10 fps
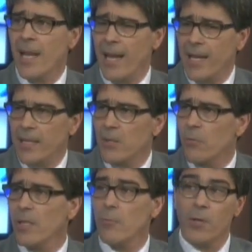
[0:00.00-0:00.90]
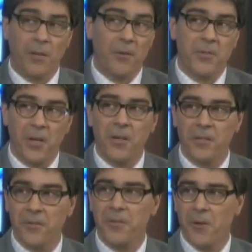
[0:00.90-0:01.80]
And it's really one of those
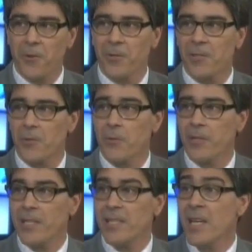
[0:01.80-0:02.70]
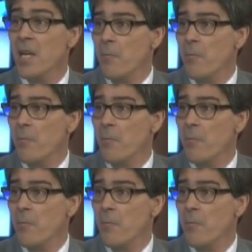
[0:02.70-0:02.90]
undertold stories